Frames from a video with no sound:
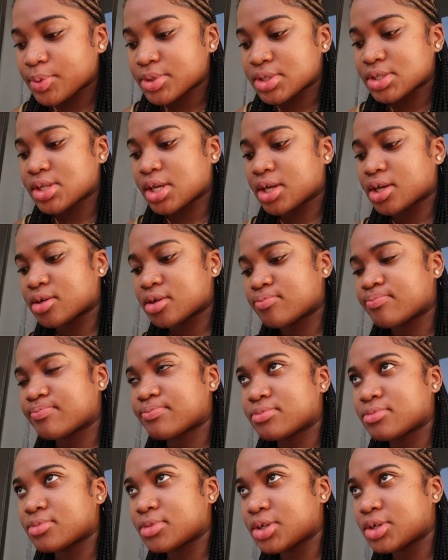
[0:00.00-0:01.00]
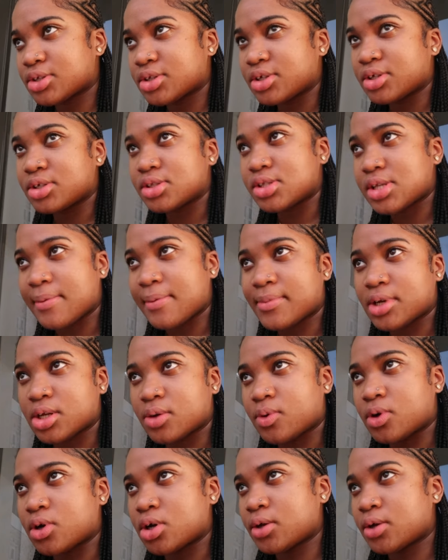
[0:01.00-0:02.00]
which is like literally a
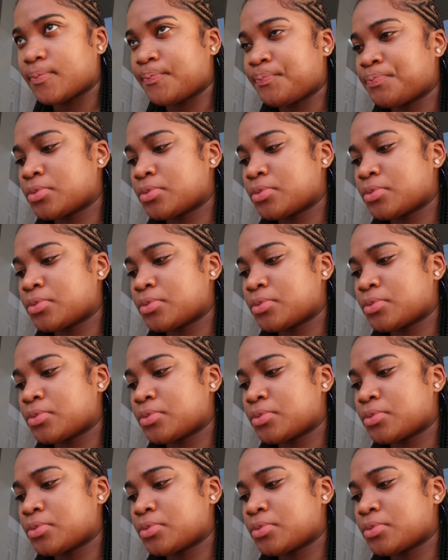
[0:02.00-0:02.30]
10-minute walk,